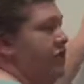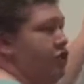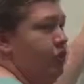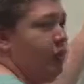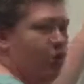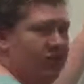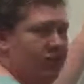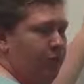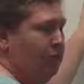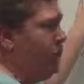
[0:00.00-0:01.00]
is your
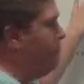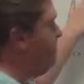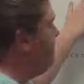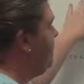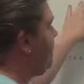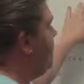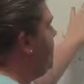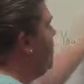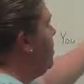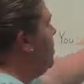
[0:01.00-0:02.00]
principal,
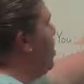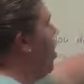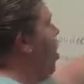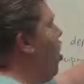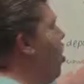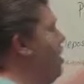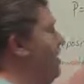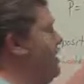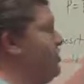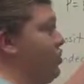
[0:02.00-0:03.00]
the
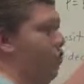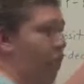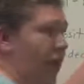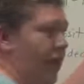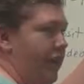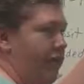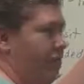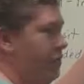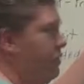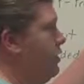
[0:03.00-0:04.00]
R is the
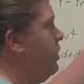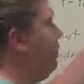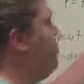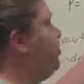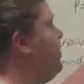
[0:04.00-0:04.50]
rate, which